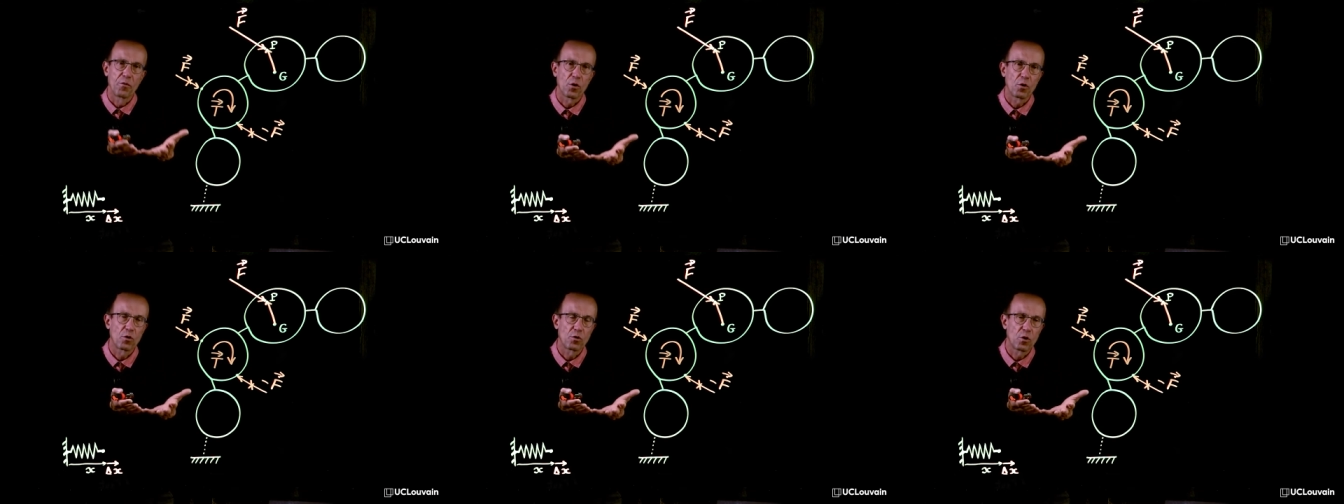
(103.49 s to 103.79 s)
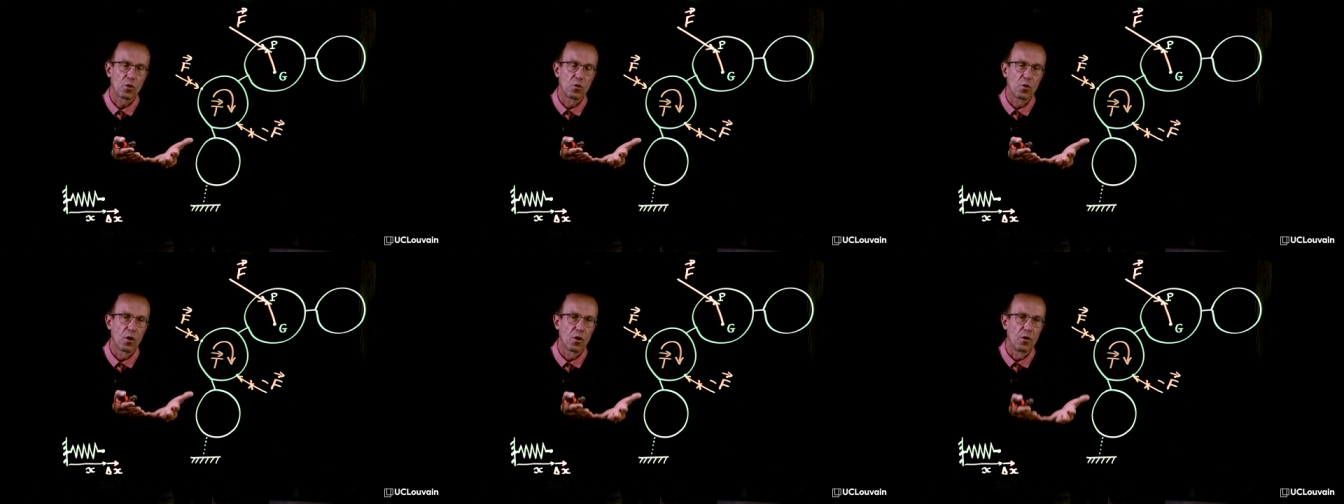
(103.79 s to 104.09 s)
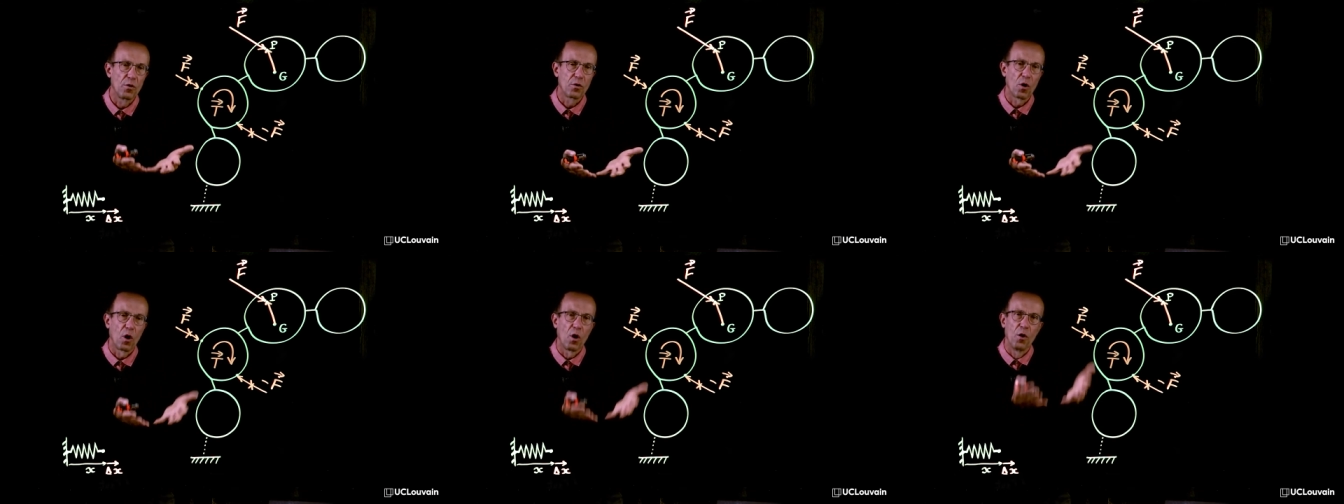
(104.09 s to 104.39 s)
the
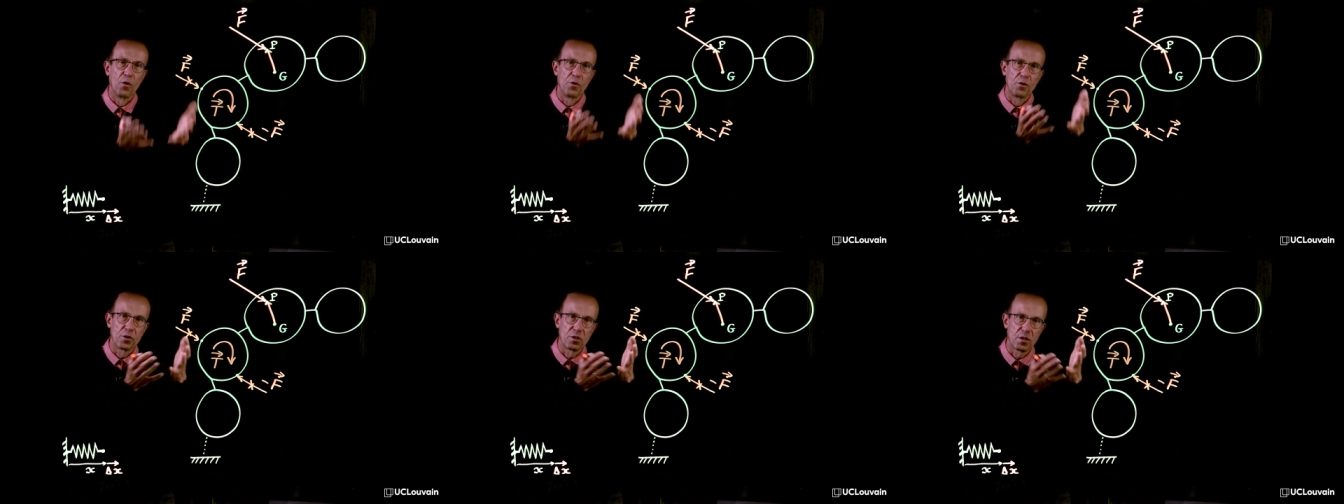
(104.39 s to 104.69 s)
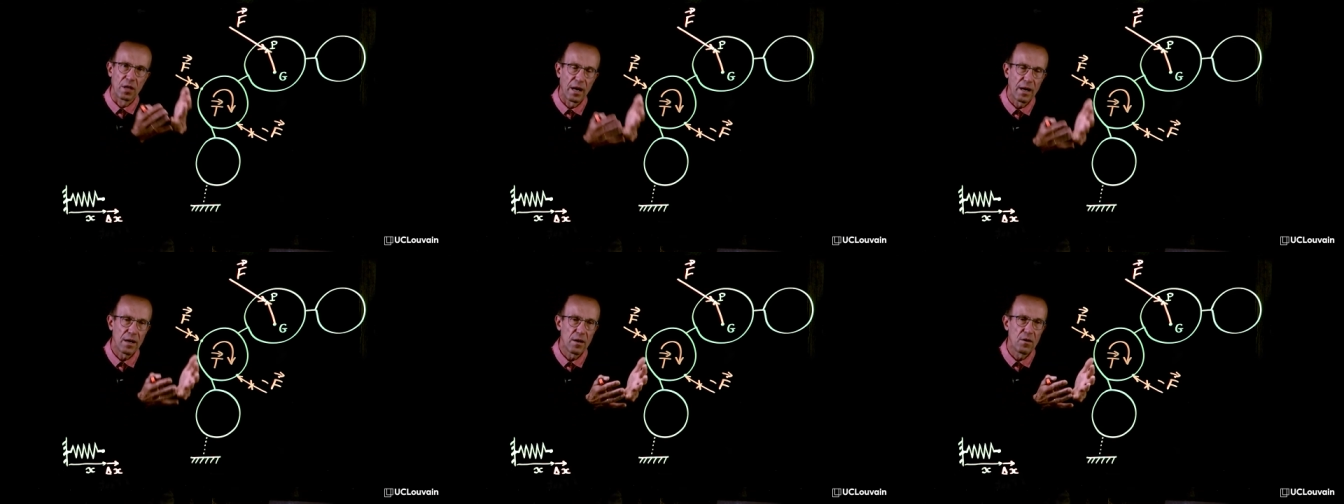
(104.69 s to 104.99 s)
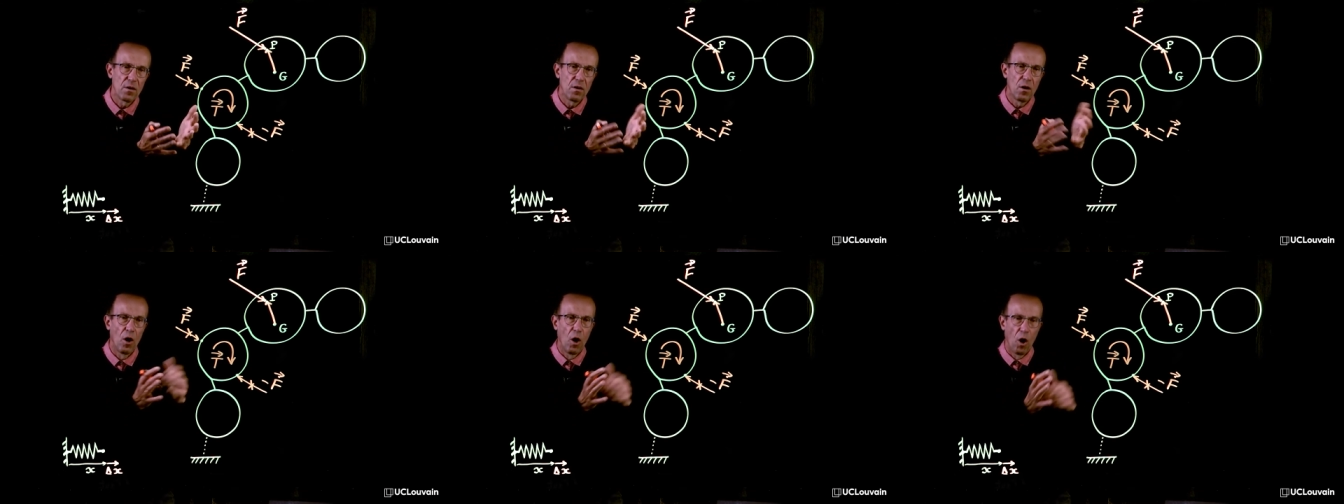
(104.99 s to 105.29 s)
ground on a
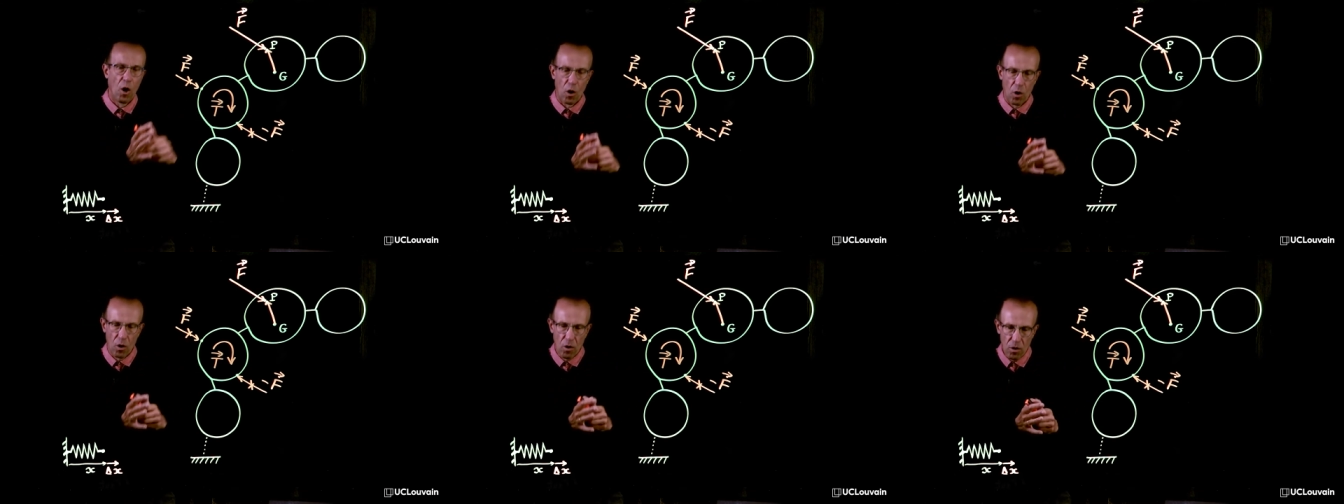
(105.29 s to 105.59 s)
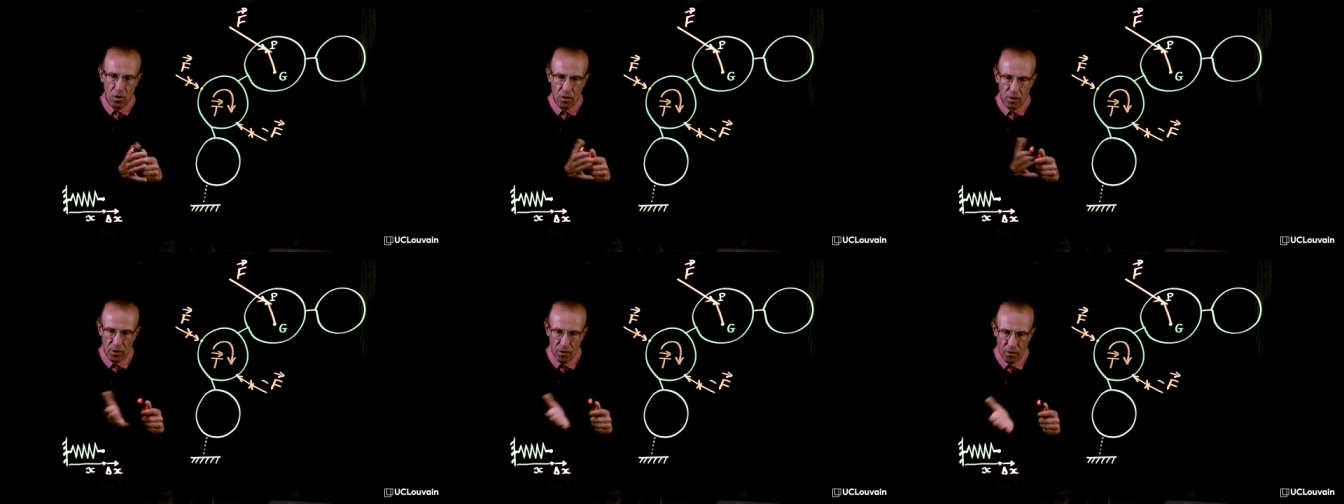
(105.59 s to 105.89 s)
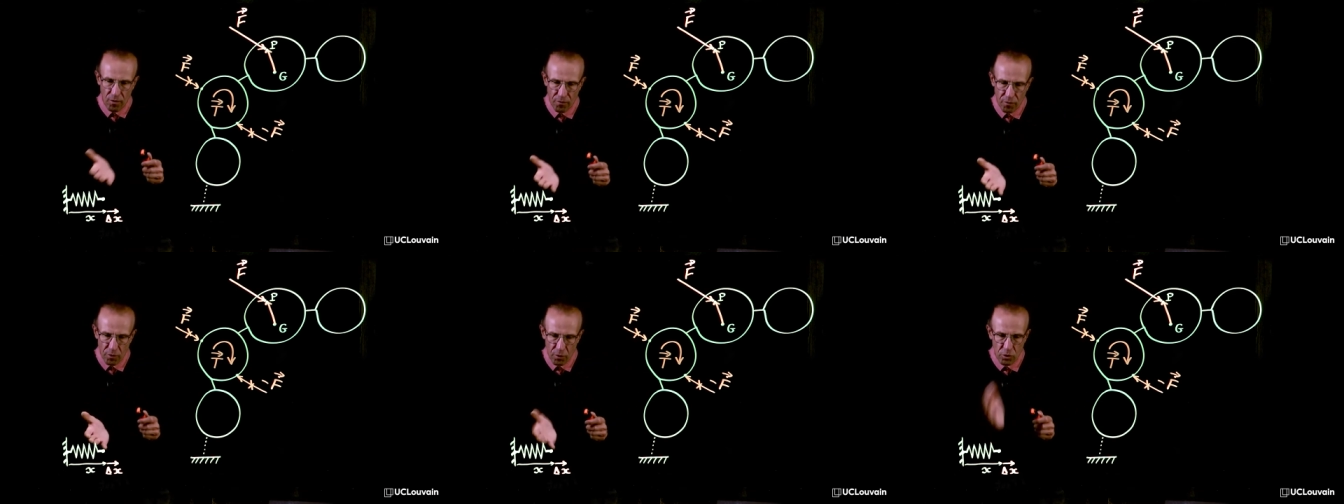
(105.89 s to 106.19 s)
tire, or
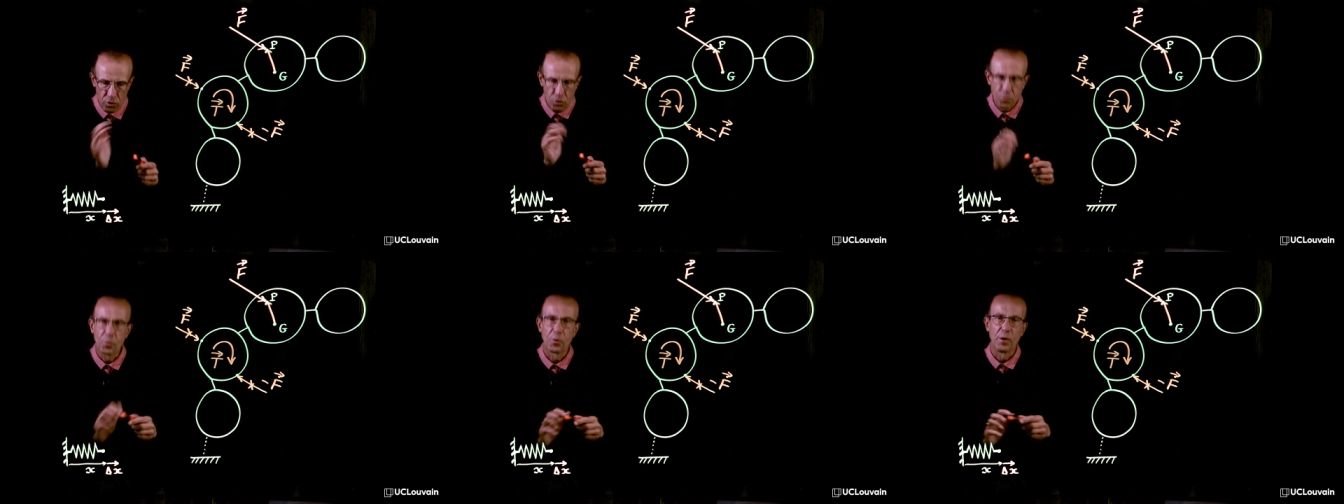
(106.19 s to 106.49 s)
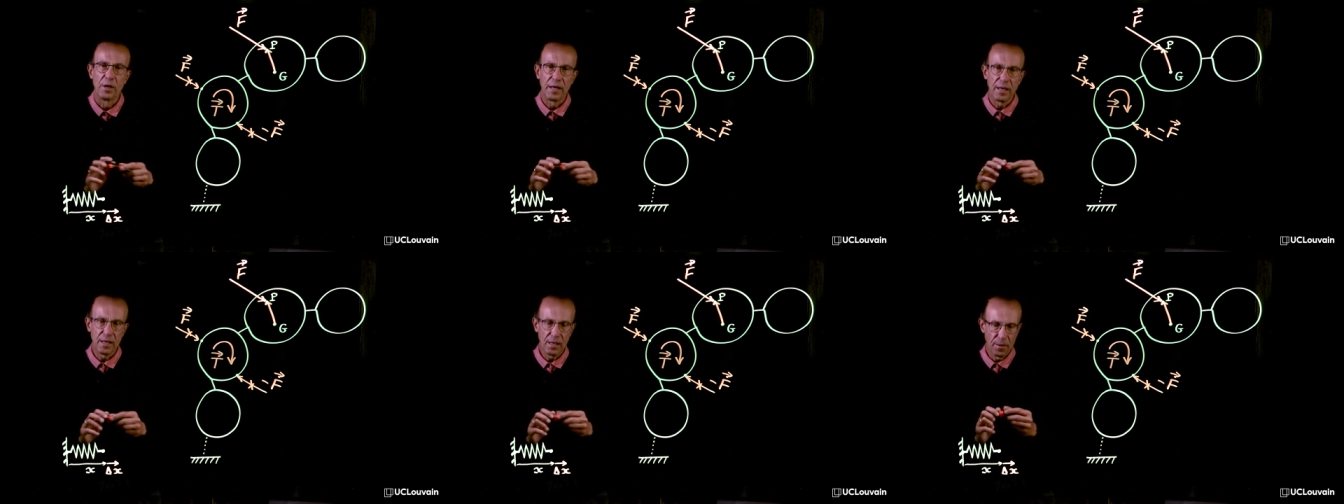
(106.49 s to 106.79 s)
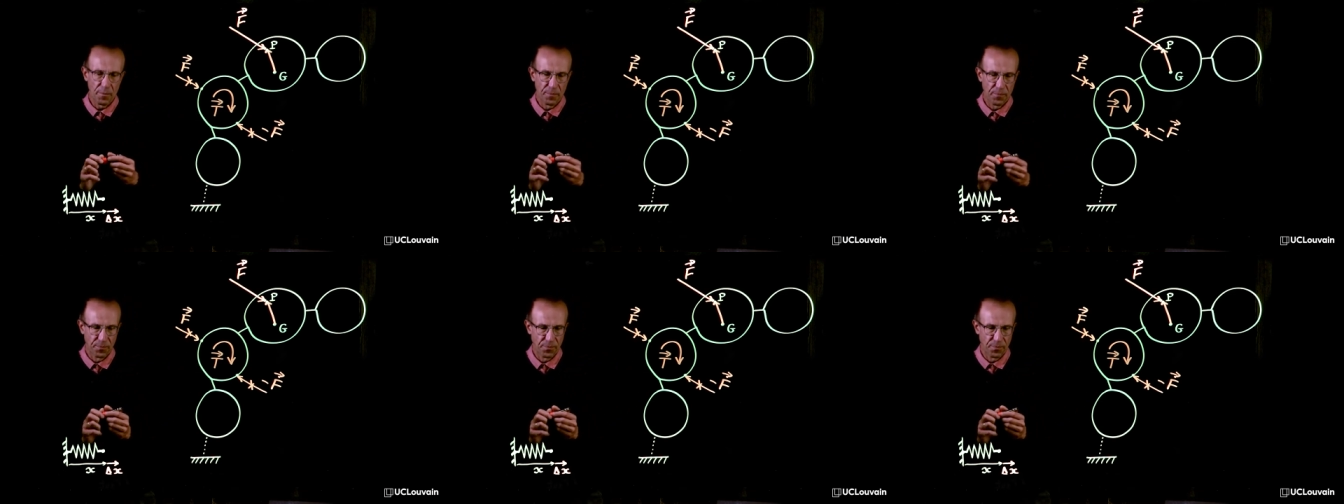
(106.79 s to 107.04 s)
for a spring,